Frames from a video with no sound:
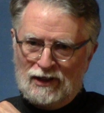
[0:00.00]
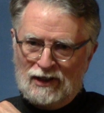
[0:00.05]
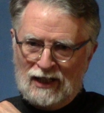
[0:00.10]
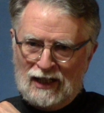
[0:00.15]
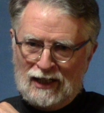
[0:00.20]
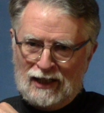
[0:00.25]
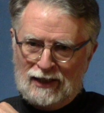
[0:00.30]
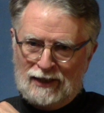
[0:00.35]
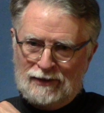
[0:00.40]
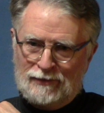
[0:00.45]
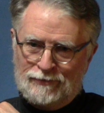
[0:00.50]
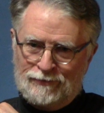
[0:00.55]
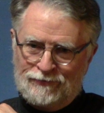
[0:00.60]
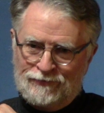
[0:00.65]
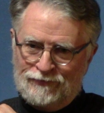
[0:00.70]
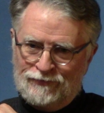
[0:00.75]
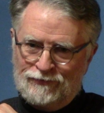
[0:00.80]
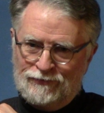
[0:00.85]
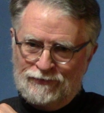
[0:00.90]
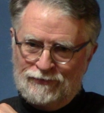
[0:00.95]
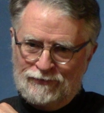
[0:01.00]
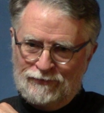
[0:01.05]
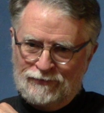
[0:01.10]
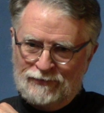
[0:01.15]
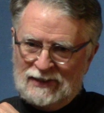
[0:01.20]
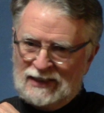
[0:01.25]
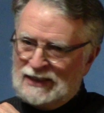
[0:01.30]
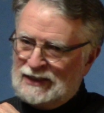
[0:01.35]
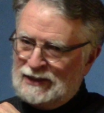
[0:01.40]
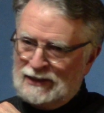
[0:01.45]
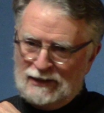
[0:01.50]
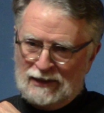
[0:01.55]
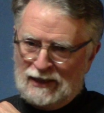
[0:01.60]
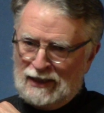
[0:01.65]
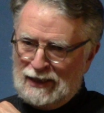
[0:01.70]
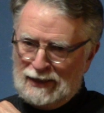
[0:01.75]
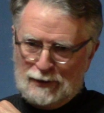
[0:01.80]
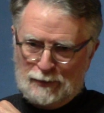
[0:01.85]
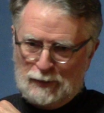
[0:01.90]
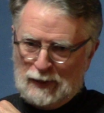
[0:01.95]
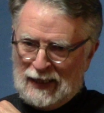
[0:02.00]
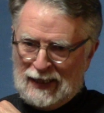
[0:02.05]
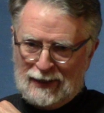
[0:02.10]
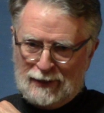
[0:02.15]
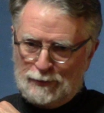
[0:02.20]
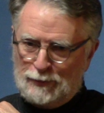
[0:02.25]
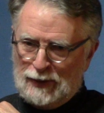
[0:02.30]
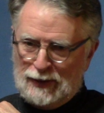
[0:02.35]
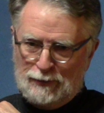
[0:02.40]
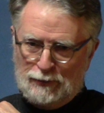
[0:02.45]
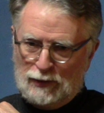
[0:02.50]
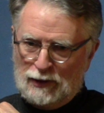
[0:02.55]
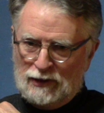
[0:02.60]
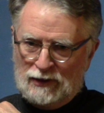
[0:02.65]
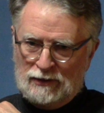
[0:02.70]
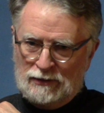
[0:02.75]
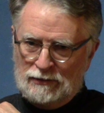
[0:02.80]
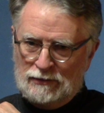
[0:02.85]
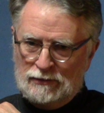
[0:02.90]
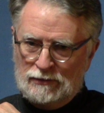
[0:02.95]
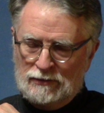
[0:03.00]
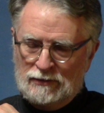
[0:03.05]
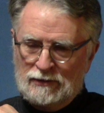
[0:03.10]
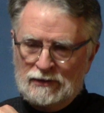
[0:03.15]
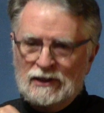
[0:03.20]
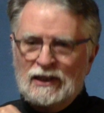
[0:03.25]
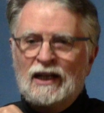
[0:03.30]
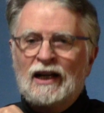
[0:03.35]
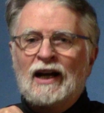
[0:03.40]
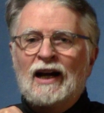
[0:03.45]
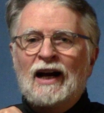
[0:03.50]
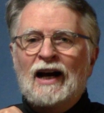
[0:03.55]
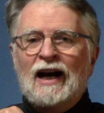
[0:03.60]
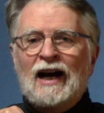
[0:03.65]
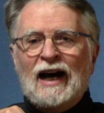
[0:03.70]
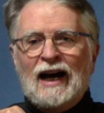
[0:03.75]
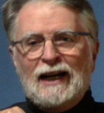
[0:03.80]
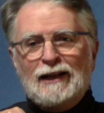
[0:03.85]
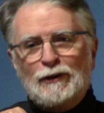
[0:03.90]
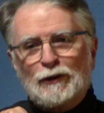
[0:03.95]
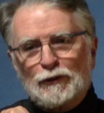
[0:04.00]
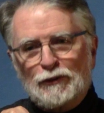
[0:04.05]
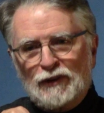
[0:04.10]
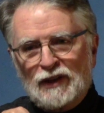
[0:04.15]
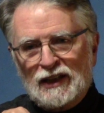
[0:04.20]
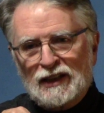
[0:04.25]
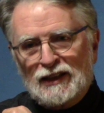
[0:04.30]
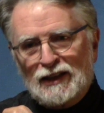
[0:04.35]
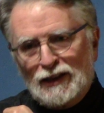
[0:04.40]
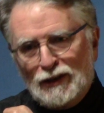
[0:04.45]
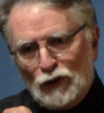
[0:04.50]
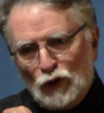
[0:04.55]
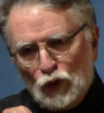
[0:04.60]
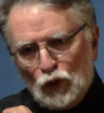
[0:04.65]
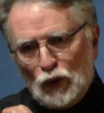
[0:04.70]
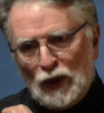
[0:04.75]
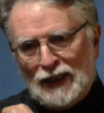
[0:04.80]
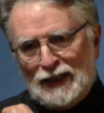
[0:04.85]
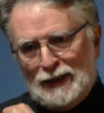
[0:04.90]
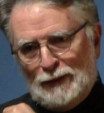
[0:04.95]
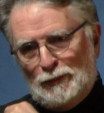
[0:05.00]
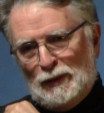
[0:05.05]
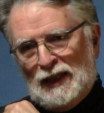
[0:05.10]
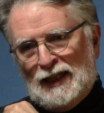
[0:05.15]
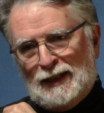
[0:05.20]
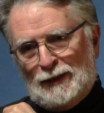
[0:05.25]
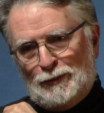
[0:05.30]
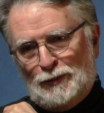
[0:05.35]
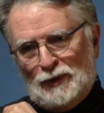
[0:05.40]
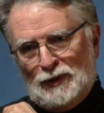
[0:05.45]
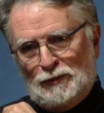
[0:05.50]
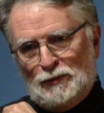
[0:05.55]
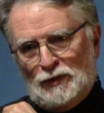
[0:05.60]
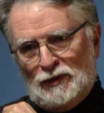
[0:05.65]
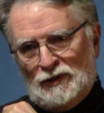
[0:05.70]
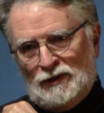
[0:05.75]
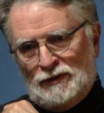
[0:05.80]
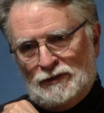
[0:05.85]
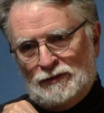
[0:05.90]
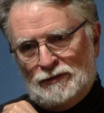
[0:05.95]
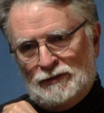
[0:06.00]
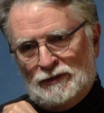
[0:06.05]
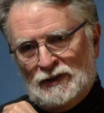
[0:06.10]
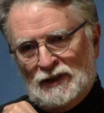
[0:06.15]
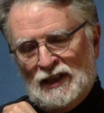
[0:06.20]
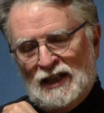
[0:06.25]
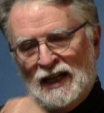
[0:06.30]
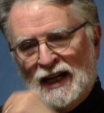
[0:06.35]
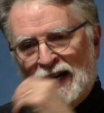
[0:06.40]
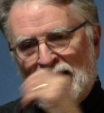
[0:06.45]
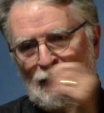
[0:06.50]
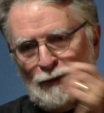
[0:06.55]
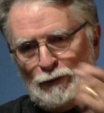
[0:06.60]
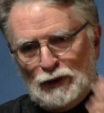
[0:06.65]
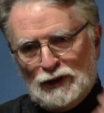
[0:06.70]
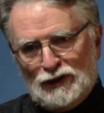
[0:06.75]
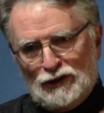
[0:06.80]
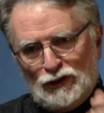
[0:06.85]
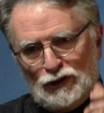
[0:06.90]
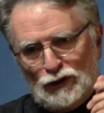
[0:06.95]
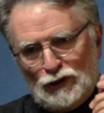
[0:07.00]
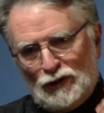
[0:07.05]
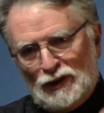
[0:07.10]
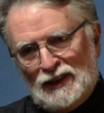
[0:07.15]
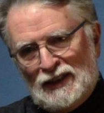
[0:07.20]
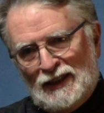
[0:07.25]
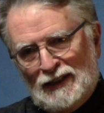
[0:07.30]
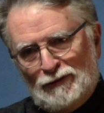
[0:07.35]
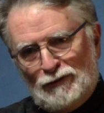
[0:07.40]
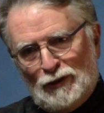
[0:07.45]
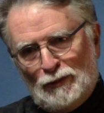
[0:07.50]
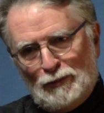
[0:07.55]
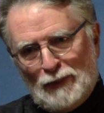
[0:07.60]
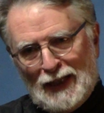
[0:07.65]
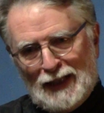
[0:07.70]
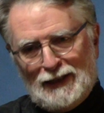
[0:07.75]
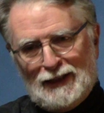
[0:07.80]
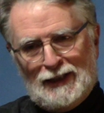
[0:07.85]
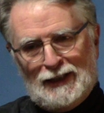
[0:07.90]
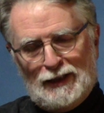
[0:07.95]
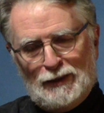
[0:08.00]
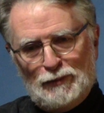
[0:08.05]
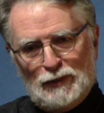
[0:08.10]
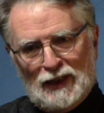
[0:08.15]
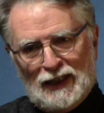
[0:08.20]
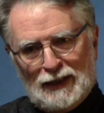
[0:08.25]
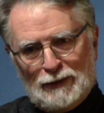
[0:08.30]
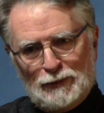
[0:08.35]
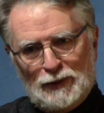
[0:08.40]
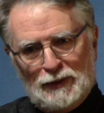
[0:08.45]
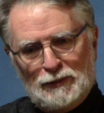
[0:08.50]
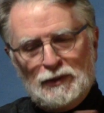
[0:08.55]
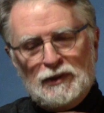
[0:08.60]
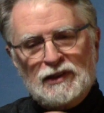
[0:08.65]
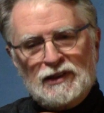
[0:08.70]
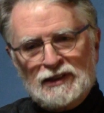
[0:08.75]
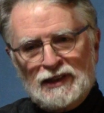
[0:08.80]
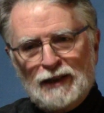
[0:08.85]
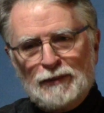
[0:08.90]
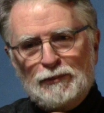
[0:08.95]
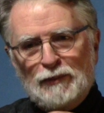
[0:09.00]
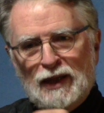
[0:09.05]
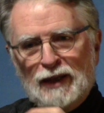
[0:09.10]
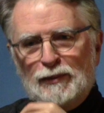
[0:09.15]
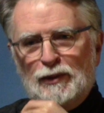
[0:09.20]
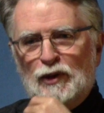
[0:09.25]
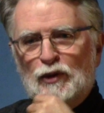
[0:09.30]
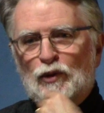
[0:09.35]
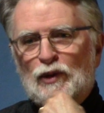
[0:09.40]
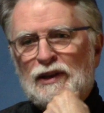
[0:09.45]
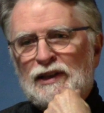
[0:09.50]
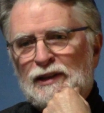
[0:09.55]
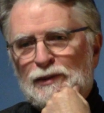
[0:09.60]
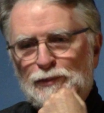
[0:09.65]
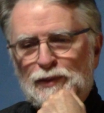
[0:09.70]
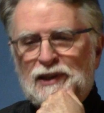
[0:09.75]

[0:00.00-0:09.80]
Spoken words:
a lot. He didn't like black people. I don't think he knew any black people. I wasn't sure he'd ever met any black people, except maybe when he'd